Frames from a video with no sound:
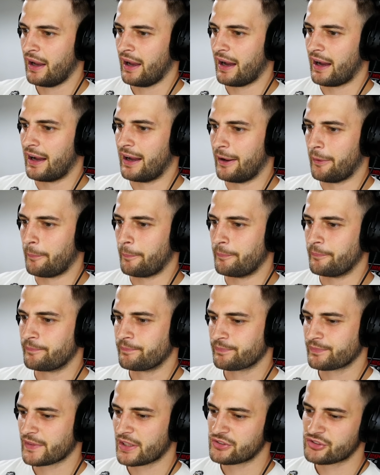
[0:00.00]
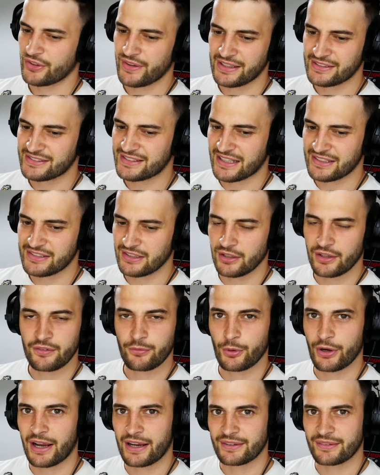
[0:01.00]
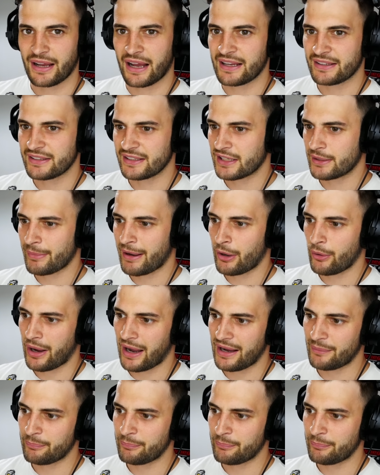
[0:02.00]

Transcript: So that's a lot of what I think about.